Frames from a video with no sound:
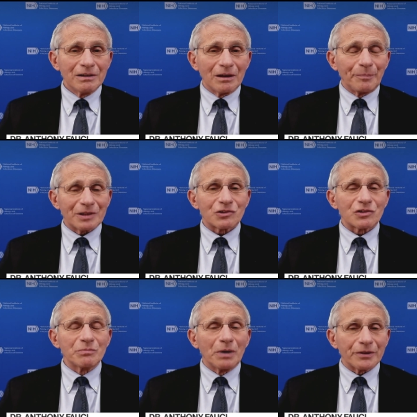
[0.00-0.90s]
a bit
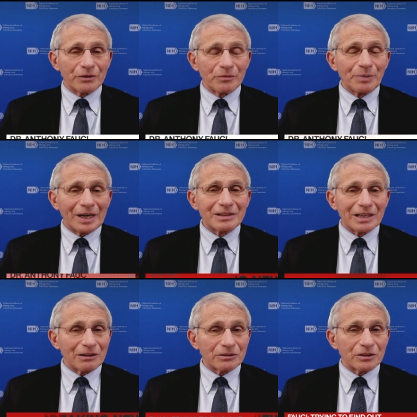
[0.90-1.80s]
smothered by
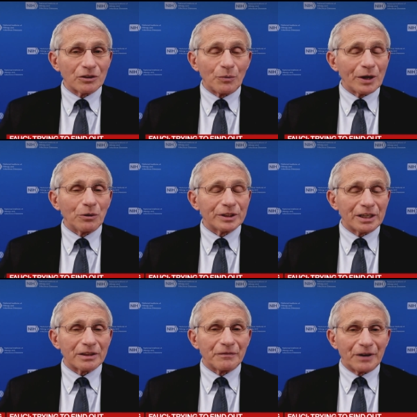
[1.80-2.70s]
Delta the way all
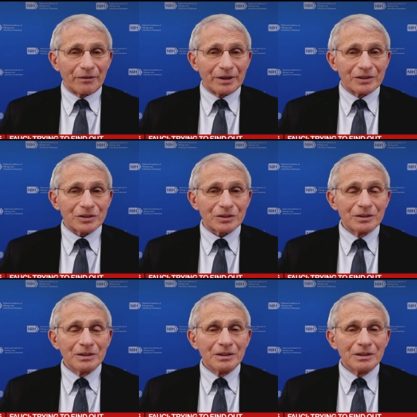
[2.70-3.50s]
the other variants?